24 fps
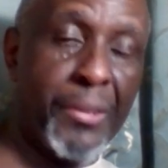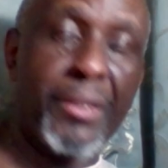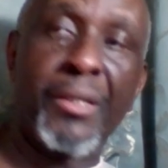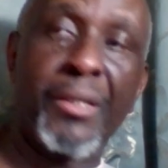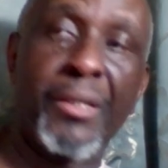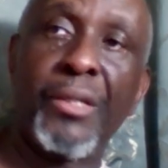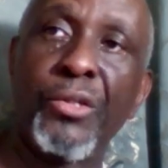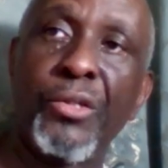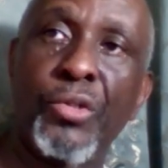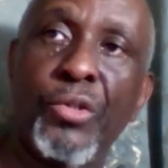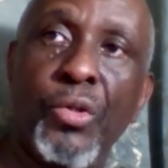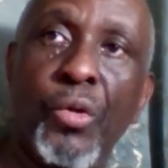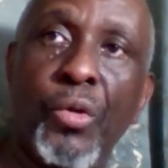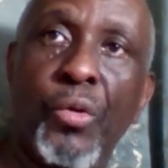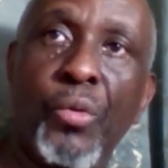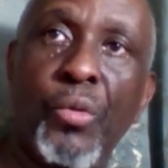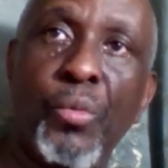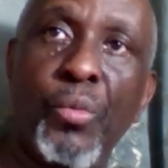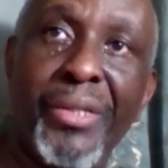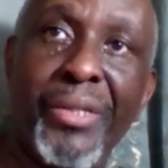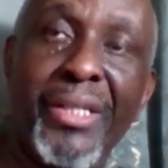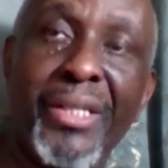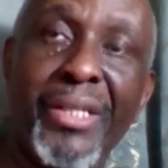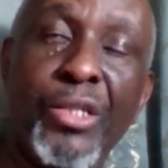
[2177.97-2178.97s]
So
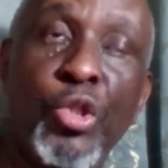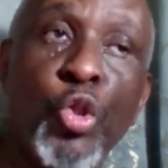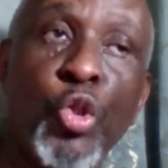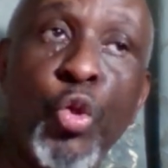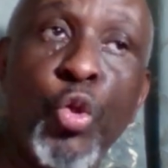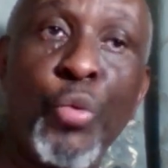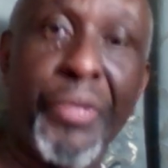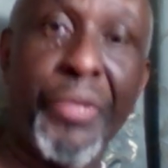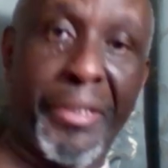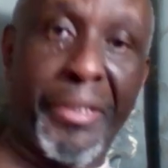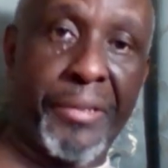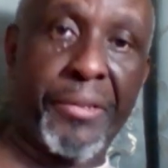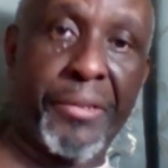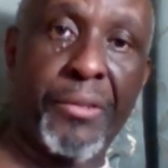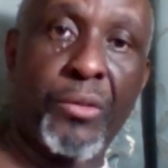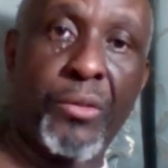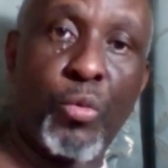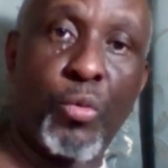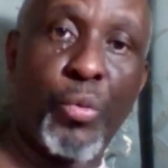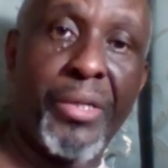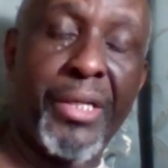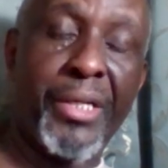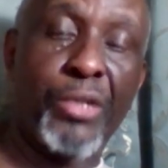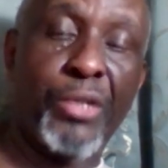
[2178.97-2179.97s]
within 2 weeks,
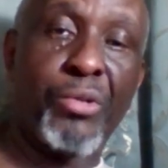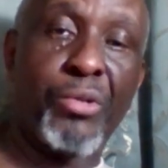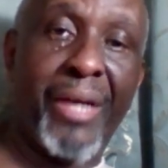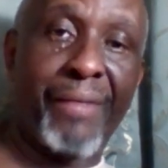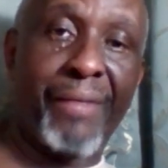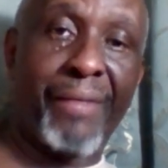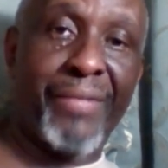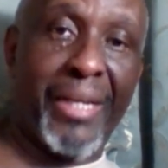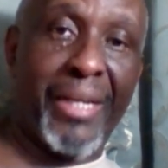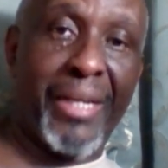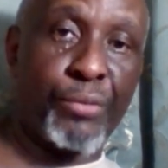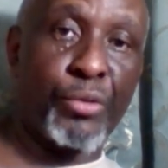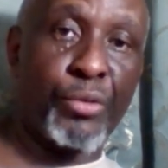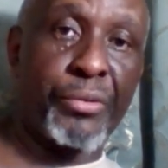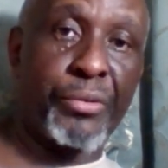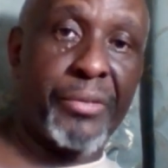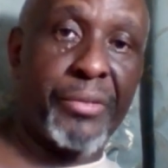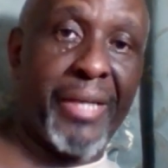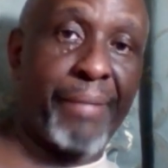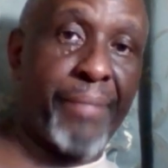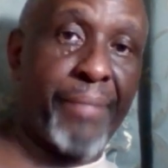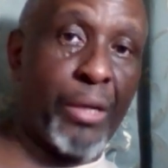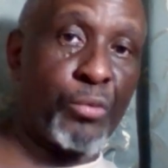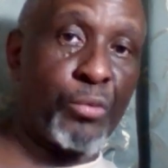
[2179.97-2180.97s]
we need to have that
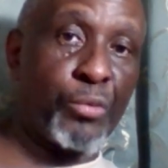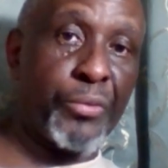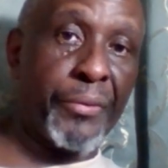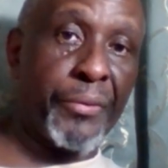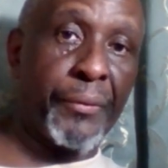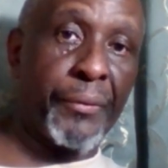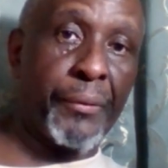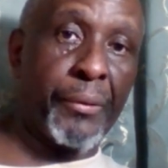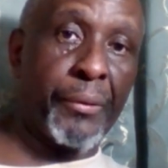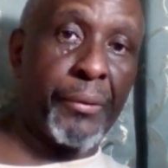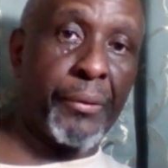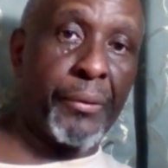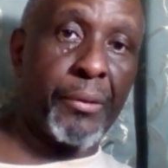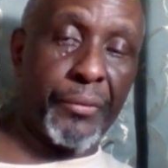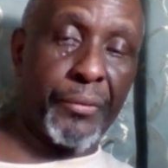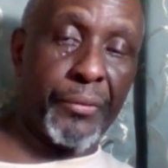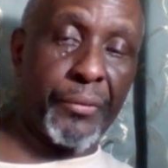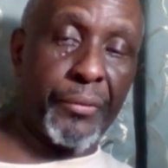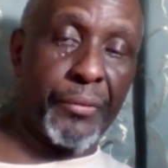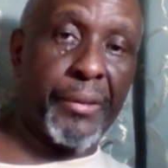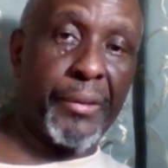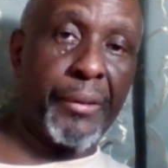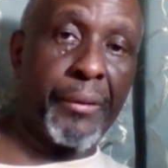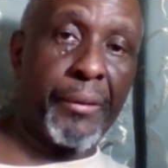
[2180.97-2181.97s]
prototype out. You
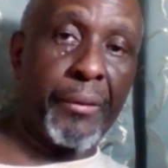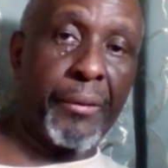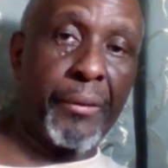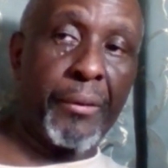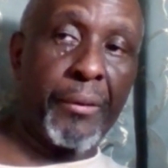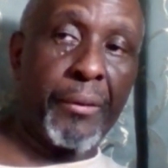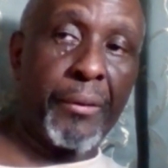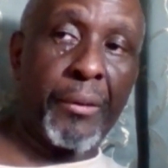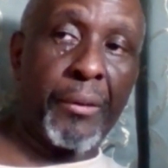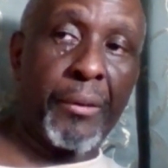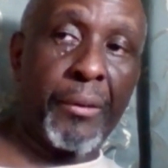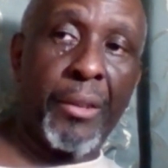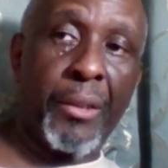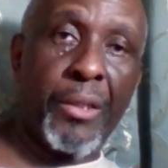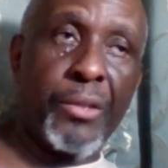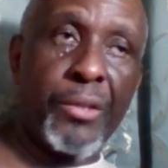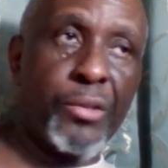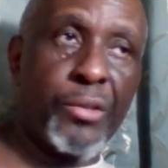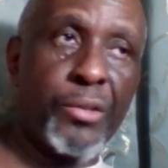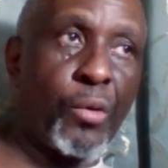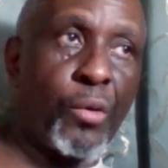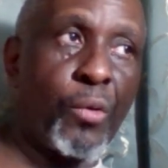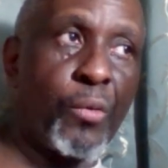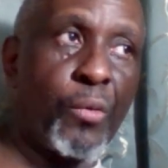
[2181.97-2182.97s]
see,
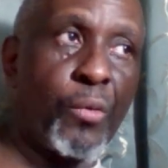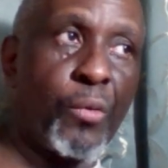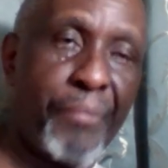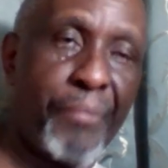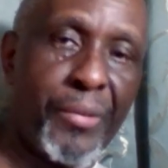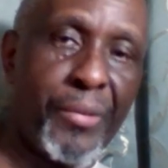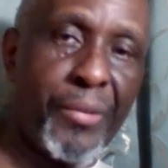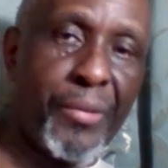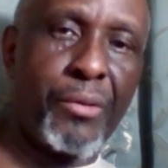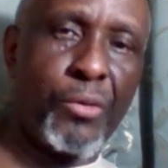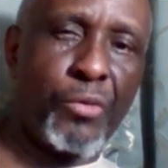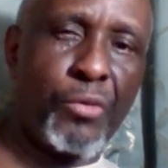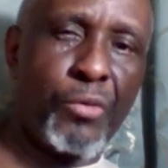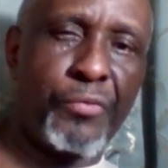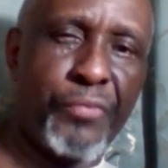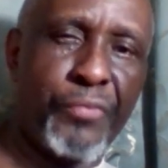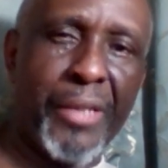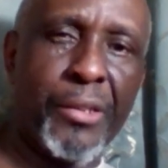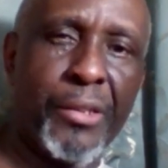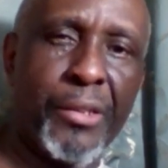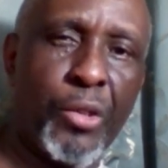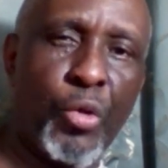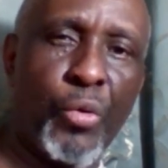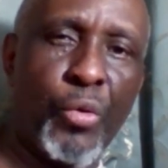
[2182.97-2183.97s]
so you front
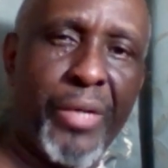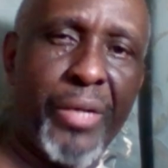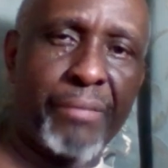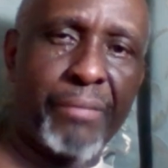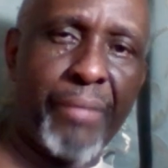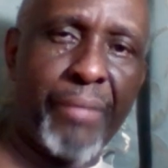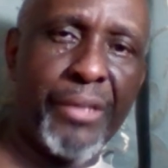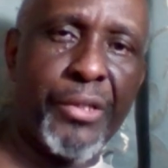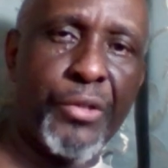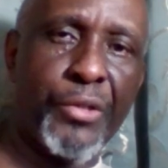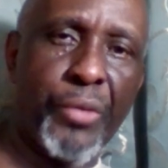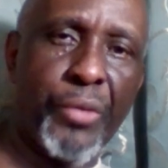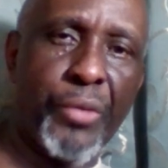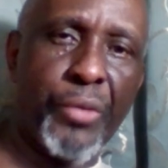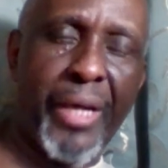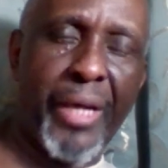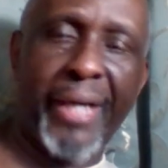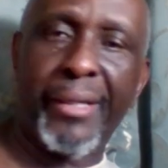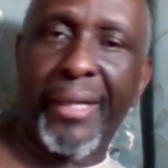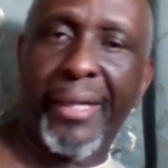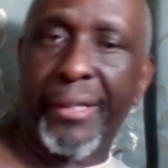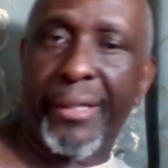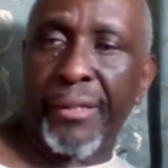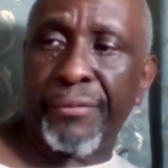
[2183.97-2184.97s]
load as much as you can.
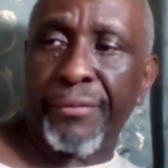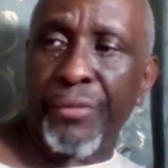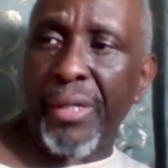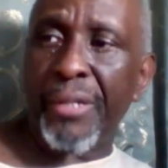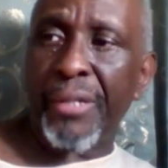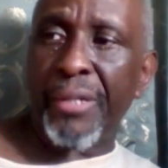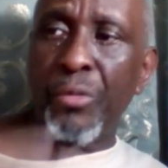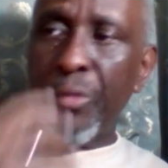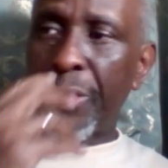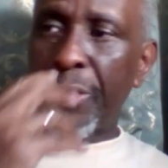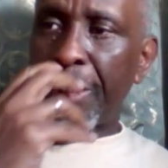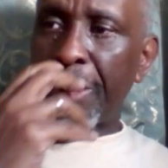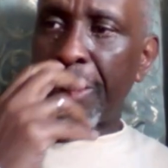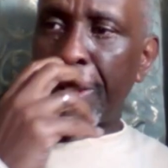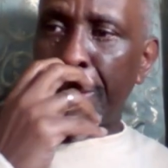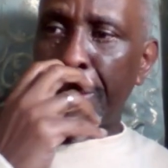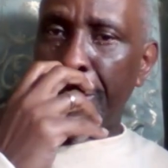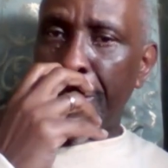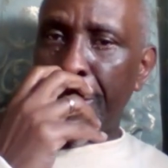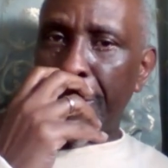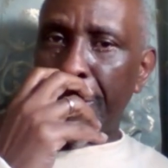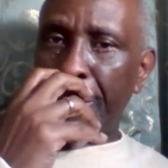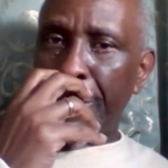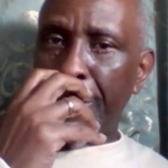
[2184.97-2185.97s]
Like if you can do the
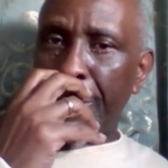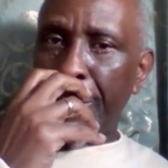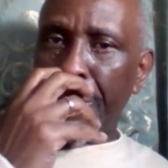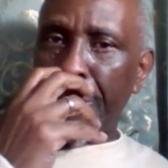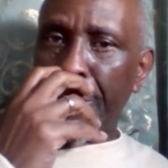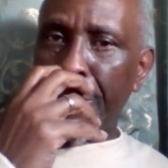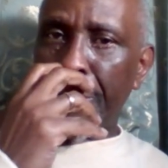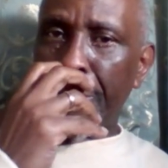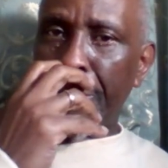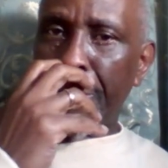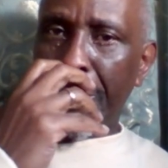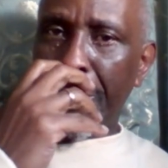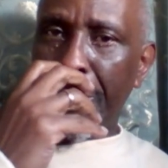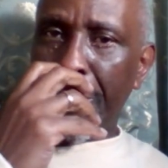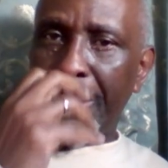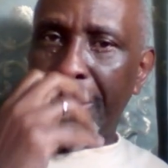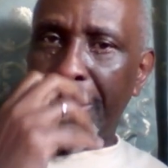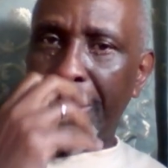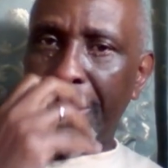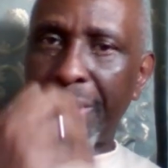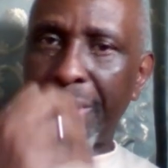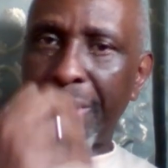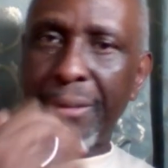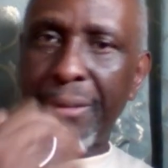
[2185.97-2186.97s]

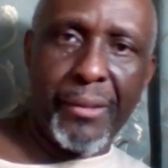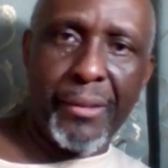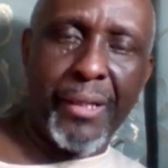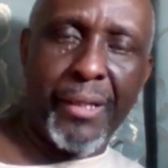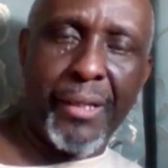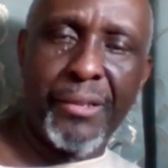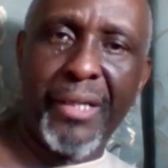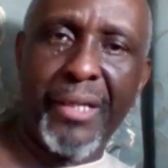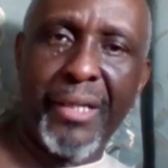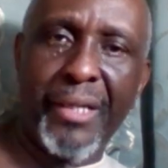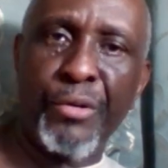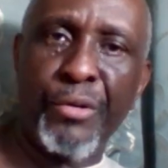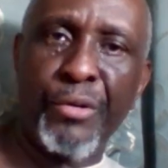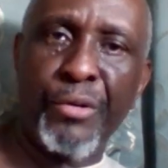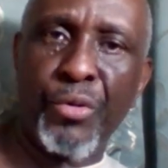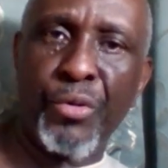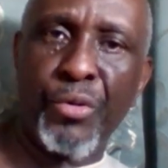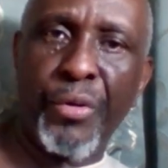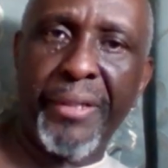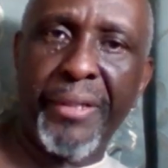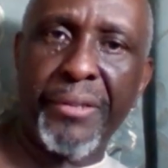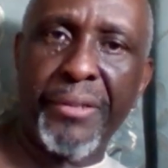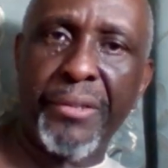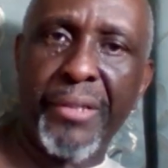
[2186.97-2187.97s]
scenario drawings
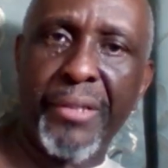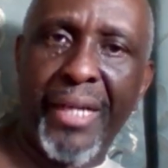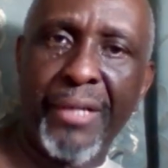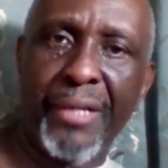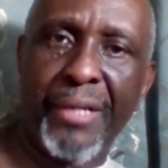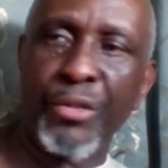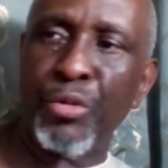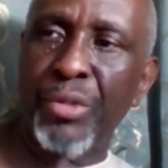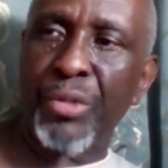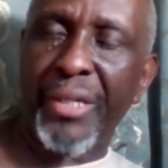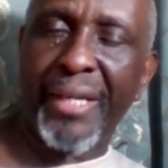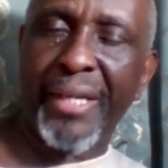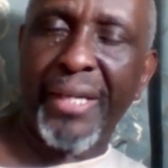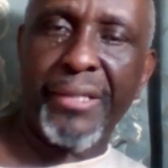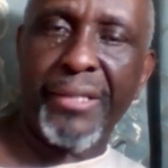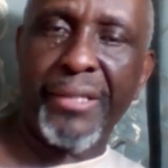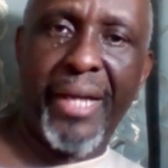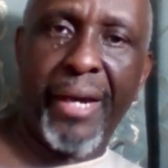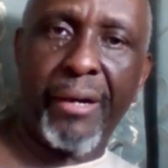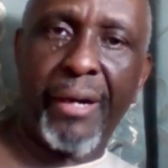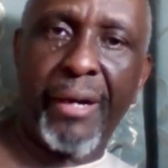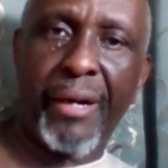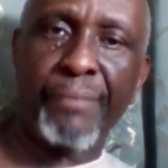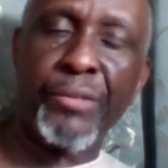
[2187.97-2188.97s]
and use case diagrams
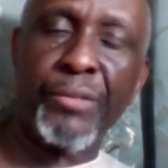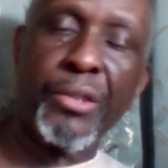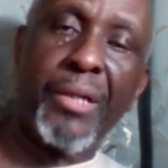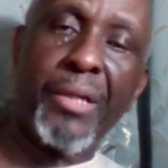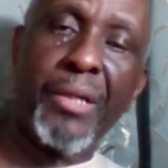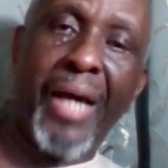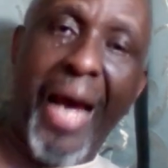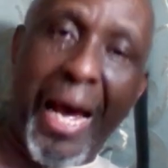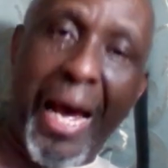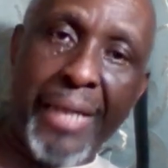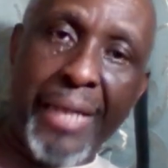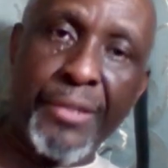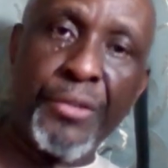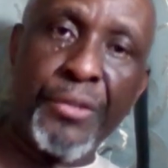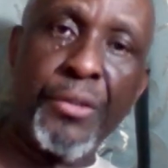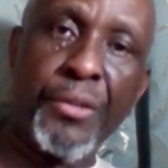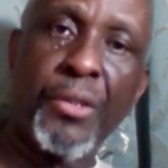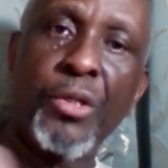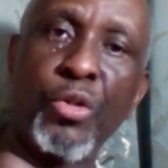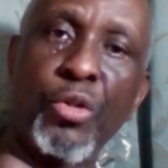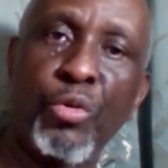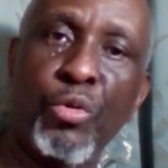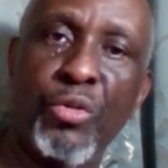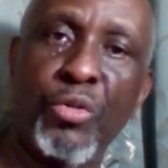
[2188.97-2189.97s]
and user
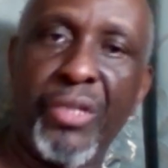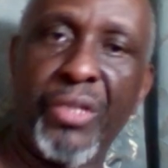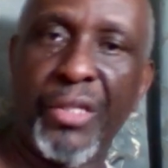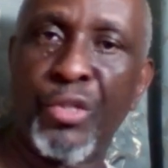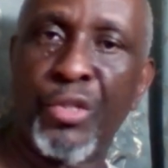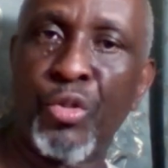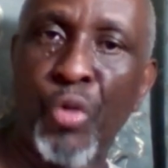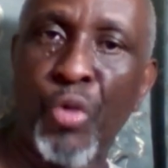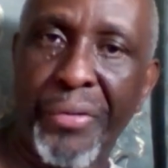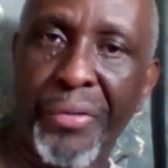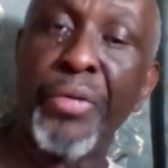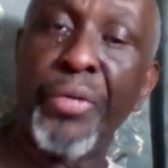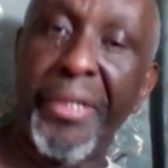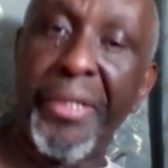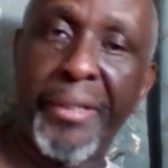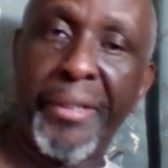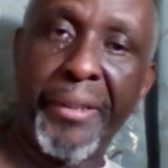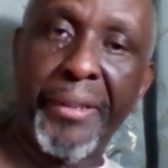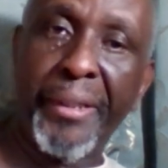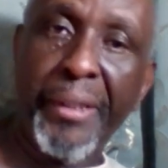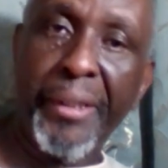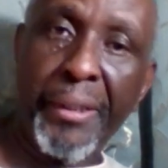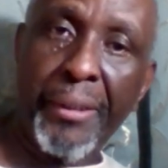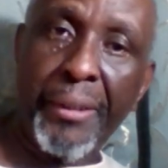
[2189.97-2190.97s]
stories
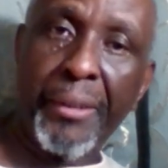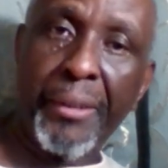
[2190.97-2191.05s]
quickly